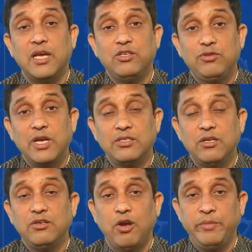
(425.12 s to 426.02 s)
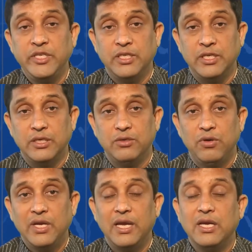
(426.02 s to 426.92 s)
Education Committee.
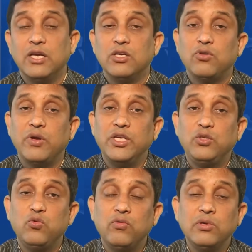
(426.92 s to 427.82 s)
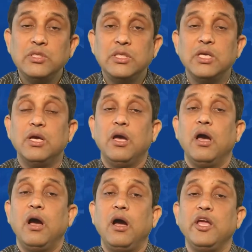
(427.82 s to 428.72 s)
Okay. So, it was
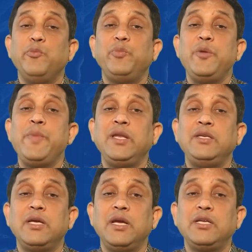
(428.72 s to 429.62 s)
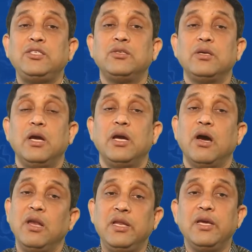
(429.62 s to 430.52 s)
implemented
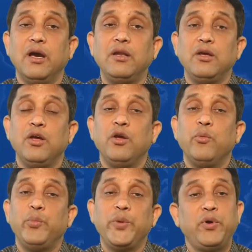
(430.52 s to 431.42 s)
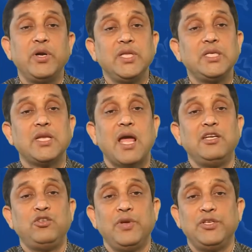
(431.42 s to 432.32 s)
earlier before this
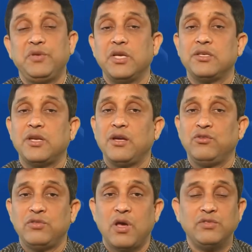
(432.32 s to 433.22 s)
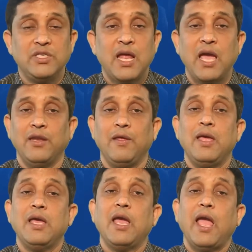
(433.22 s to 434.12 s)
Right to Education Act 2009,
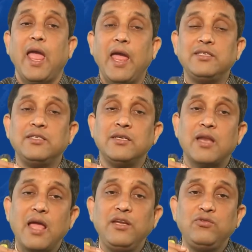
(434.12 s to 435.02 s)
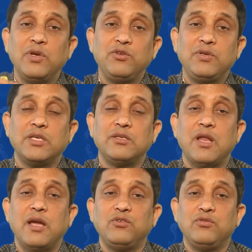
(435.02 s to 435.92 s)
and in Right to Education
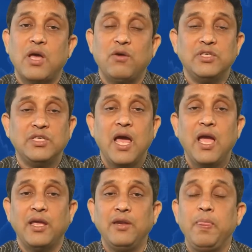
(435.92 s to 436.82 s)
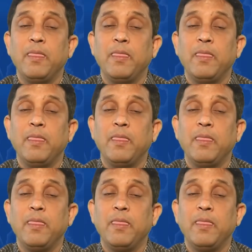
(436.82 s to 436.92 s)
Act 2009,